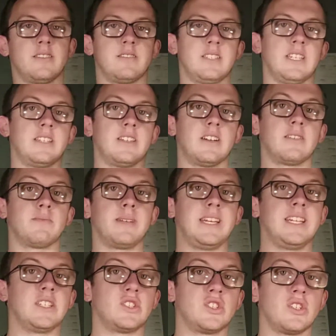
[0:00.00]
your tongue
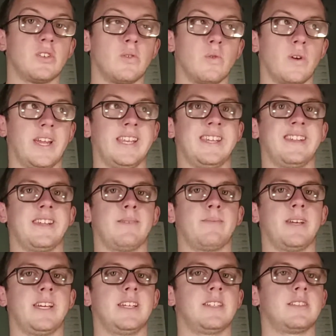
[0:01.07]
pierced or anything
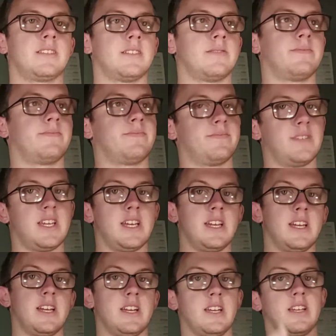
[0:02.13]
pierced,
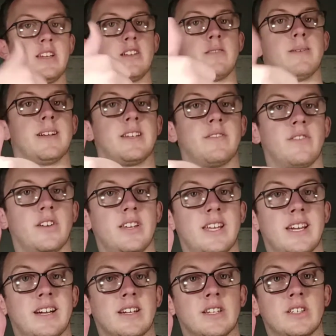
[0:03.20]
you're about to find out
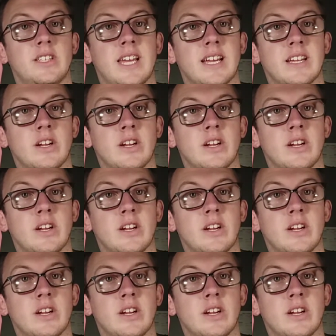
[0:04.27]
how good that